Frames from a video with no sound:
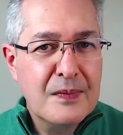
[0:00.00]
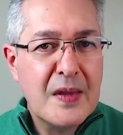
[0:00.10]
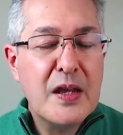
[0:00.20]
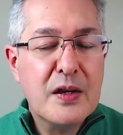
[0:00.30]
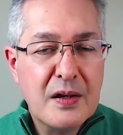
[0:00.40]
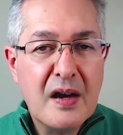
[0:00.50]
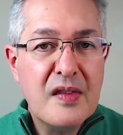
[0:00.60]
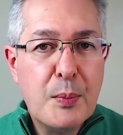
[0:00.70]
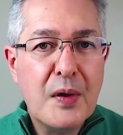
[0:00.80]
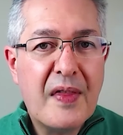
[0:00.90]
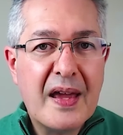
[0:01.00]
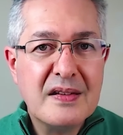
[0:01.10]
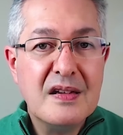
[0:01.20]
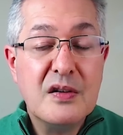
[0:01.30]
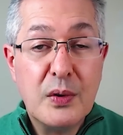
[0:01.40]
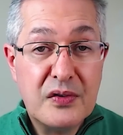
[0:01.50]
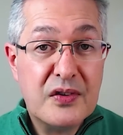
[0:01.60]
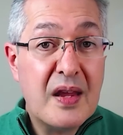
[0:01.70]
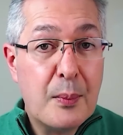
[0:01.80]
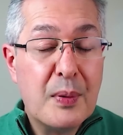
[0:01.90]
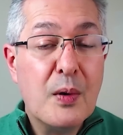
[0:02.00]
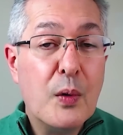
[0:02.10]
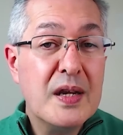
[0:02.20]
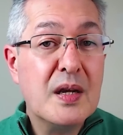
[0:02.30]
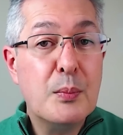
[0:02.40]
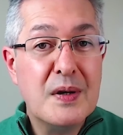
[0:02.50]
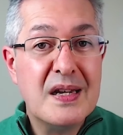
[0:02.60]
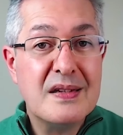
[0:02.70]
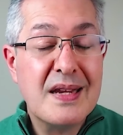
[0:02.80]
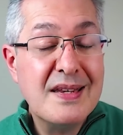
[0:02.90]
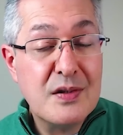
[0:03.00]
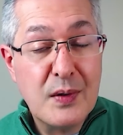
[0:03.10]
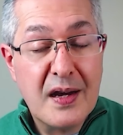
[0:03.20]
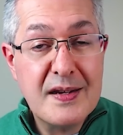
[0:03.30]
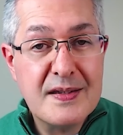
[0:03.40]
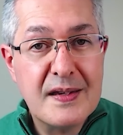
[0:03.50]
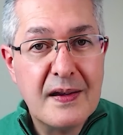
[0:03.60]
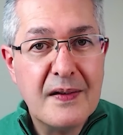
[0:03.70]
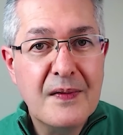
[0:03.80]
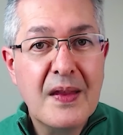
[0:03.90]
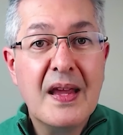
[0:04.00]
Now you can either put that into a SIPP or you can put it into an ISA.